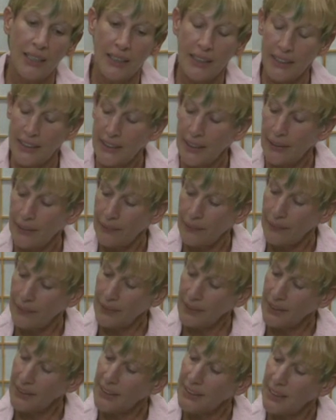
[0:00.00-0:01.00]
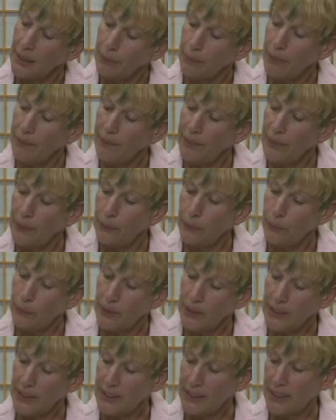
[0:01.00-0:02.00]
So some of the
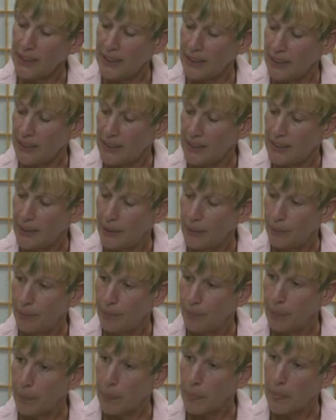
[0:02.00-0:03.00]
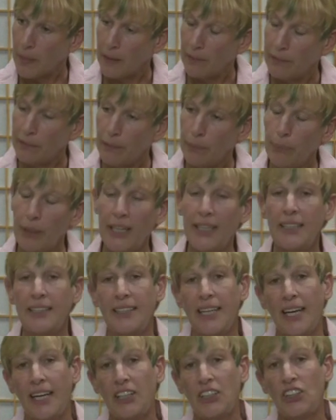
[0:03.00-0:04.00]
reasons for
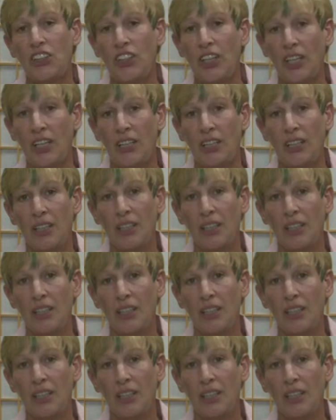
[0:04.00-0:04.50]
meditation